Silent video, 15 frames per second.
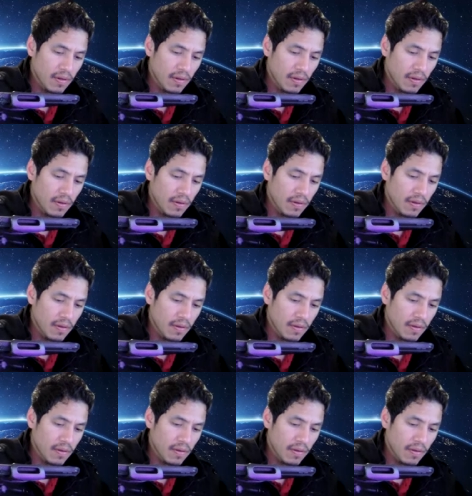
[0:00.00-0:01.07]

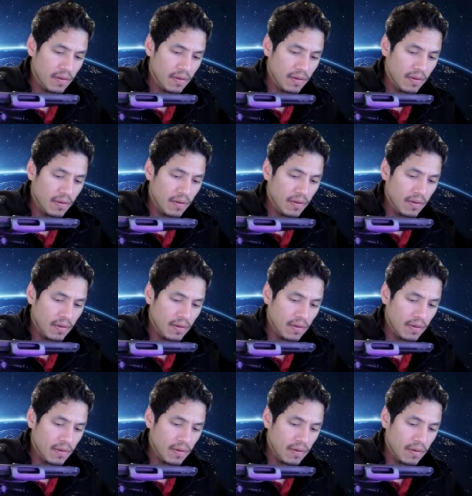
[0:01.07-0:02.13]

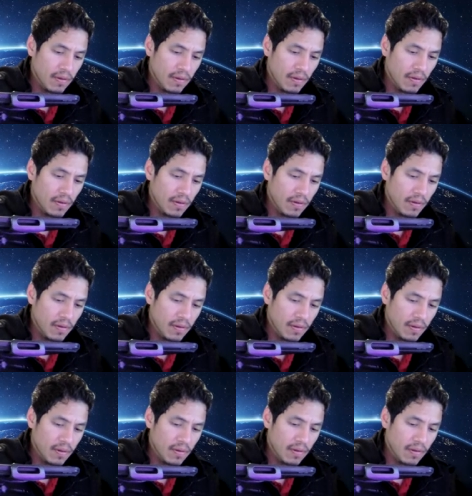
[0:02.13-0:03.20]

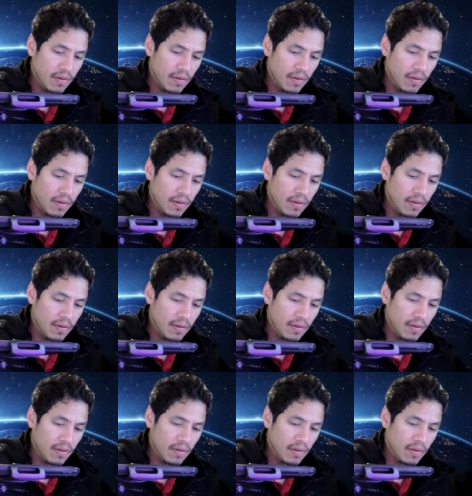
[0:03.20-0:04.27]

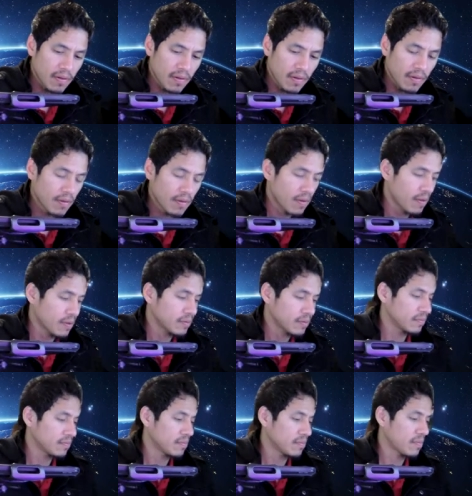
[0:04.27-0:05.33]

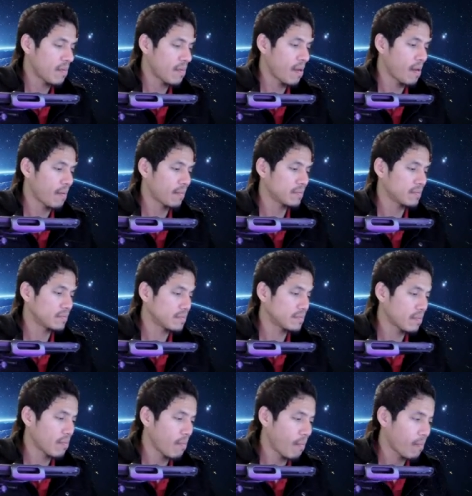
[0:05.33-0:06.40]

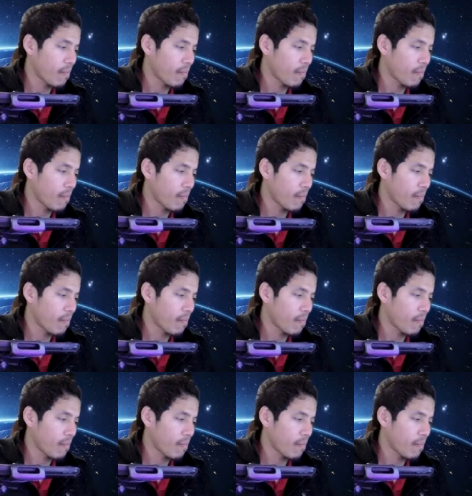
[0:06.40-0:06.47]
[no speech]